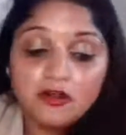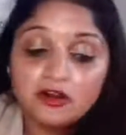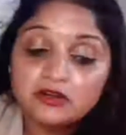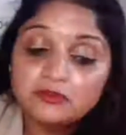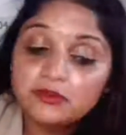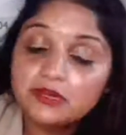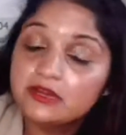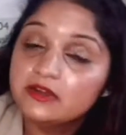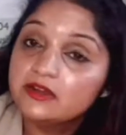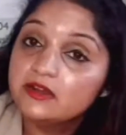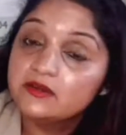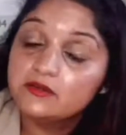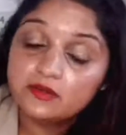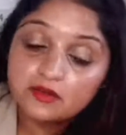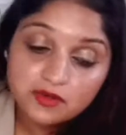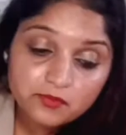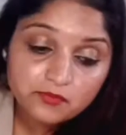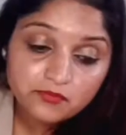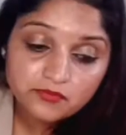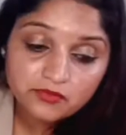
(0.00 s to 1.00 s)
not be
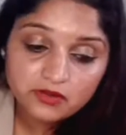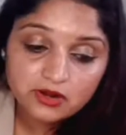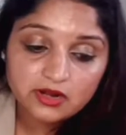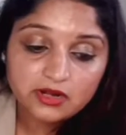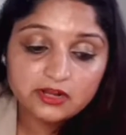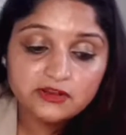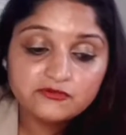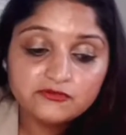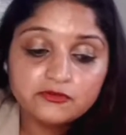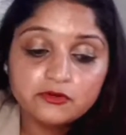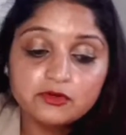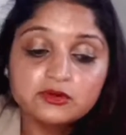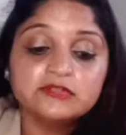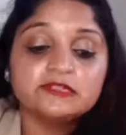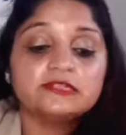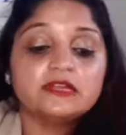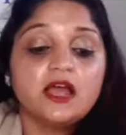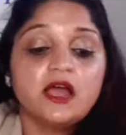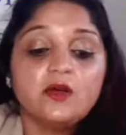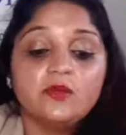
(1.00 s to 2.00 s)

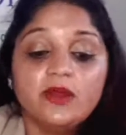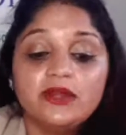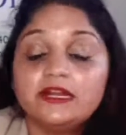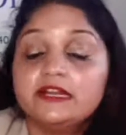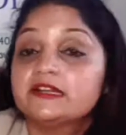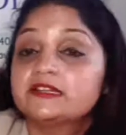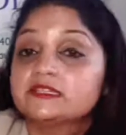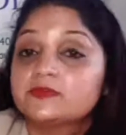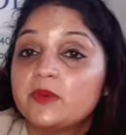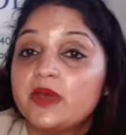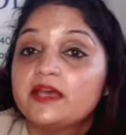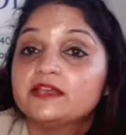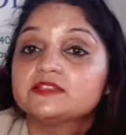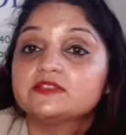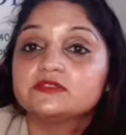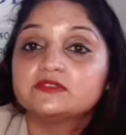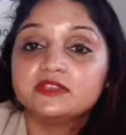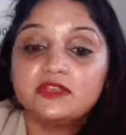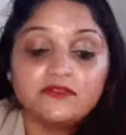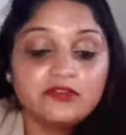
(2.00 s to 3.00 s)
reinforced when it
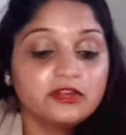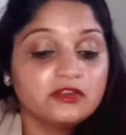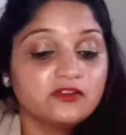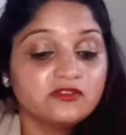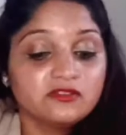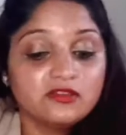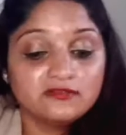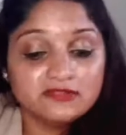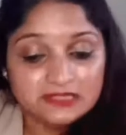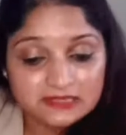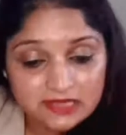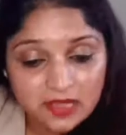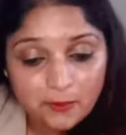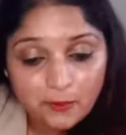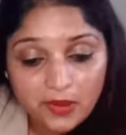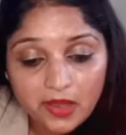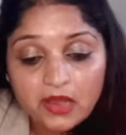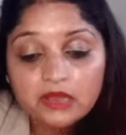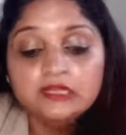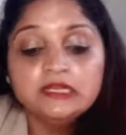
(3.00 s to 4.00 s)
expires on 17th of
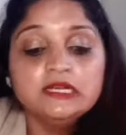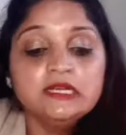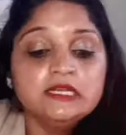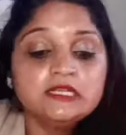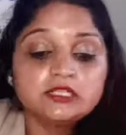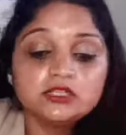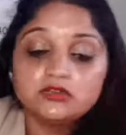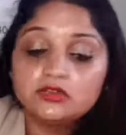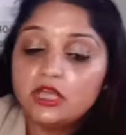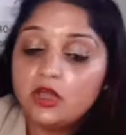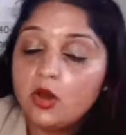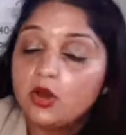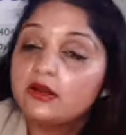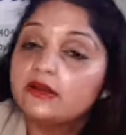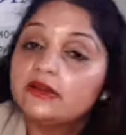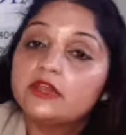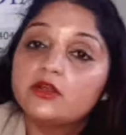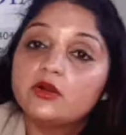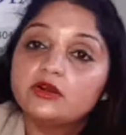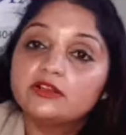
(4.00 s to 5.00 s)
December. So they
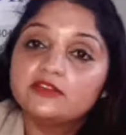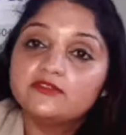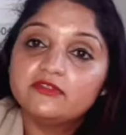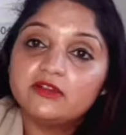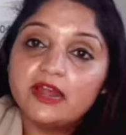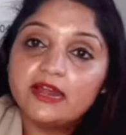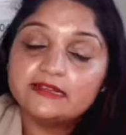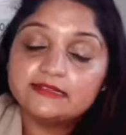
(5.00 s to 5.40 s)
already got the